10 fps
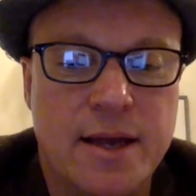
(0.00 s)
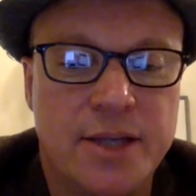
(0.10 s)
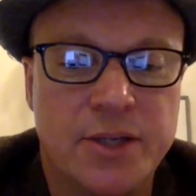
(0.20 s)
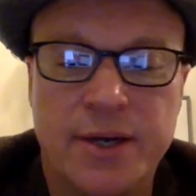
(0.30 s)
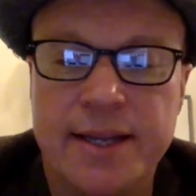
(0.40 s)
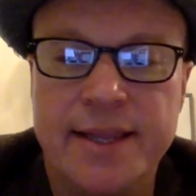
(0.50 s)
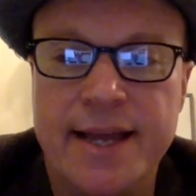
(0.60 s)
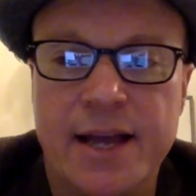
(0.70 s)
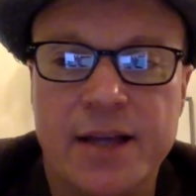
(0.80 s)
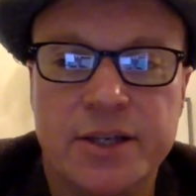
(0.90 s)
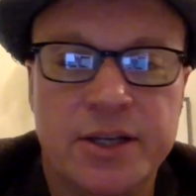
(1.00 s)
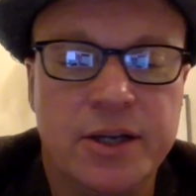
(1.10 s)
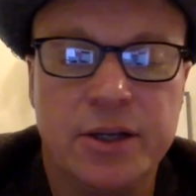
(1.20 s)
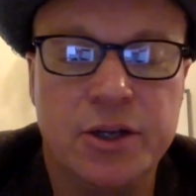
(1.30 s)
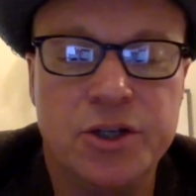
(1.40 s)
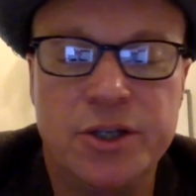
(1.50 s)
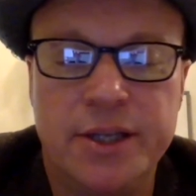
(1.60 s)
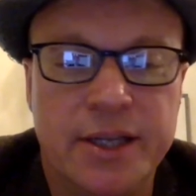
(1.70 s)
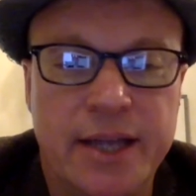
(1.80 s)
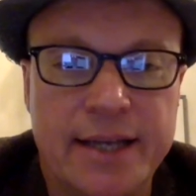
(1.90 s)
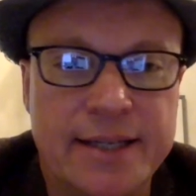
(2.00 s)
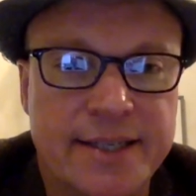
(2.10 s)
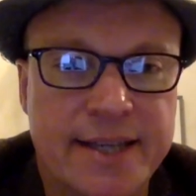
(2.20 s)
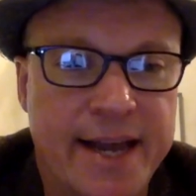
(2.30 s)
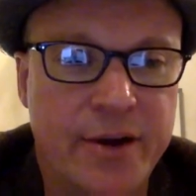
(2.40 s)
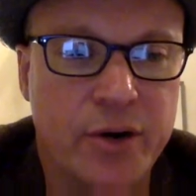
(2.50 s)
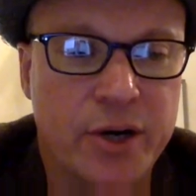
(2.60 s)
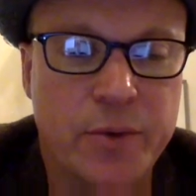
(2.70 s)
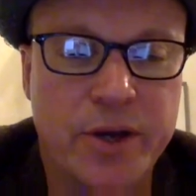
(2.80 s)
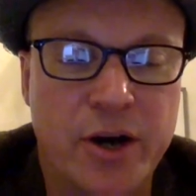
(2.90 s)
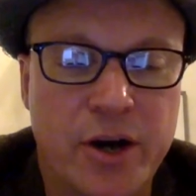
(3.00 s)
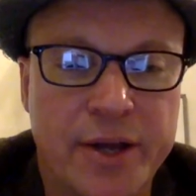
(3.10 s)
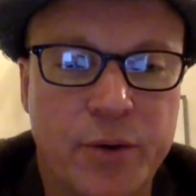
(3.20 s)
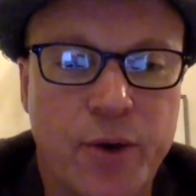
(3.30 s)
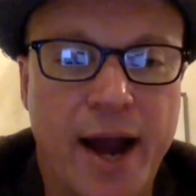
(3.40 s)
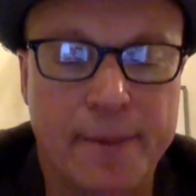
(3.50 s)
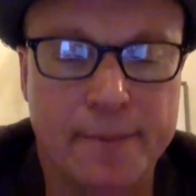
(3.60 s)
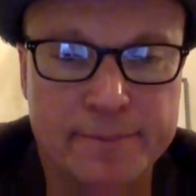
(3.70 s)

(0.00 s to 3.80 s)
Is there anything else in conclusion that you'd like to say, or can we call that a wrap?